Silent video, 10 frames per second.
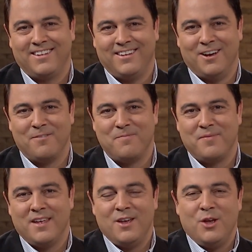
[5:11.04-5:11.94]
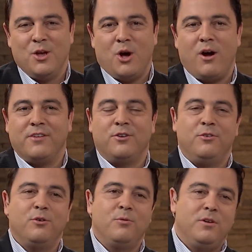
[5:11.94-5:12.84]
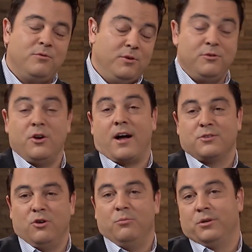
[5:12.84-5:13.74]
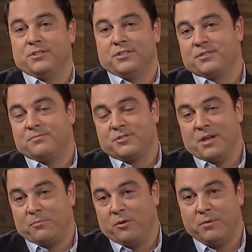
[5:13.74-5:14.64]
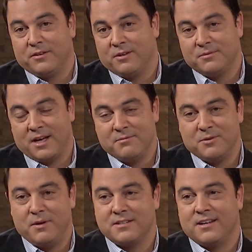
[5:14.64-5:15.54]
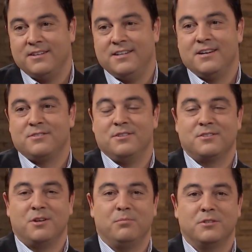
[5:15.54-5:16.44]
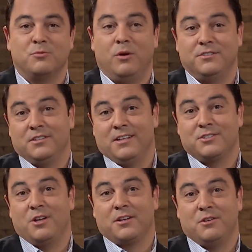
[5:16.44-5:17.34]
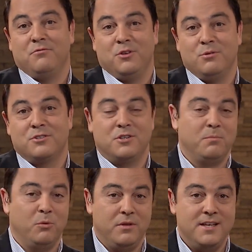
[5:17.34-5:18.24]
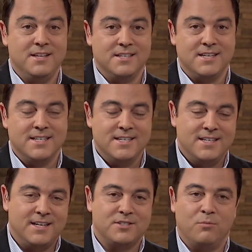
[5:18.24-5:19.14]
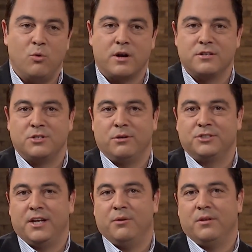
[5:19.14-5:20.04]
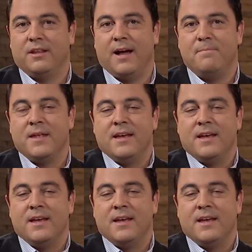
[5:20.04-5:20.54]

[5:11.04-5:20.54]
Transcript: Yeah. All right, so you talk to them, which is simple, but sometimes the best ideas are the simplest ones, and let's not confuse simple with easy. It's some work associated with that.